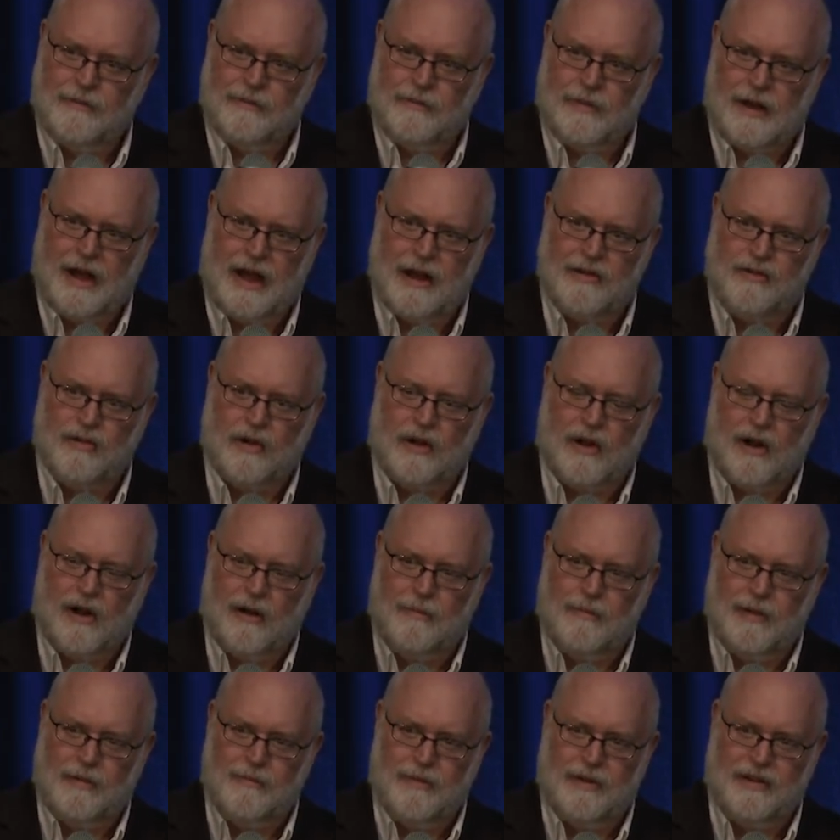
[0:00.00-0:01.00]

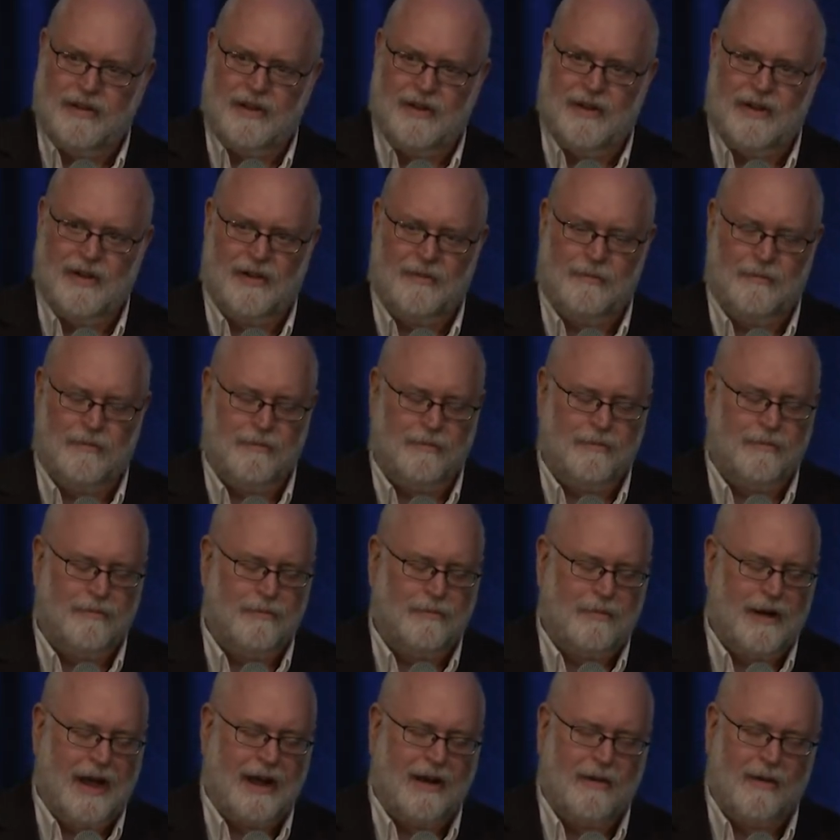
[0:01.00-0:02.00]
hydrocarbon material
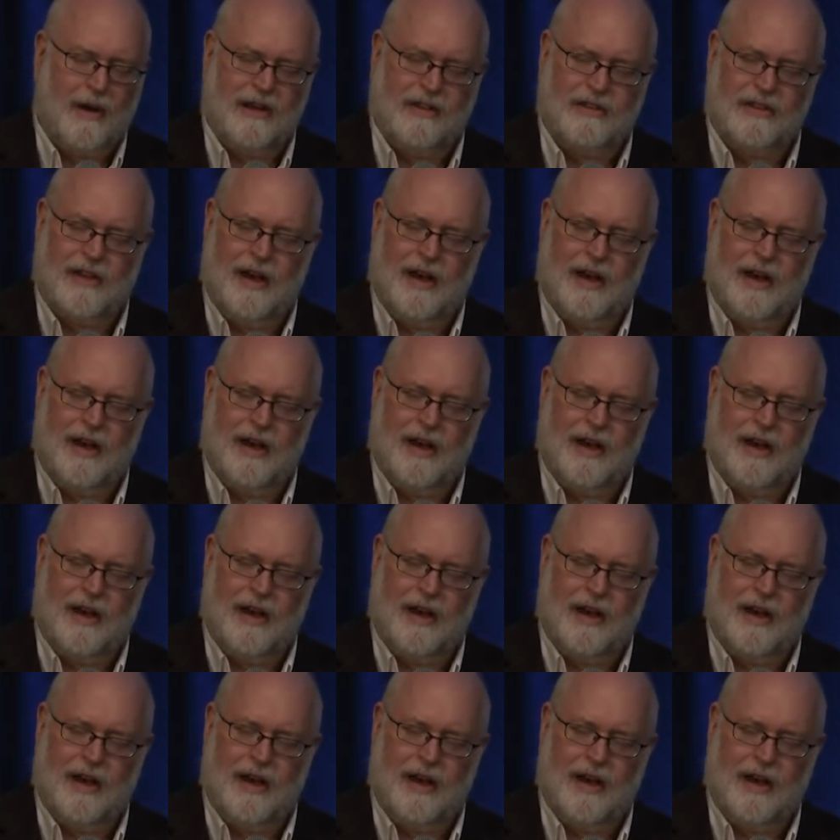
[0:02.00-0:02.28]
migrates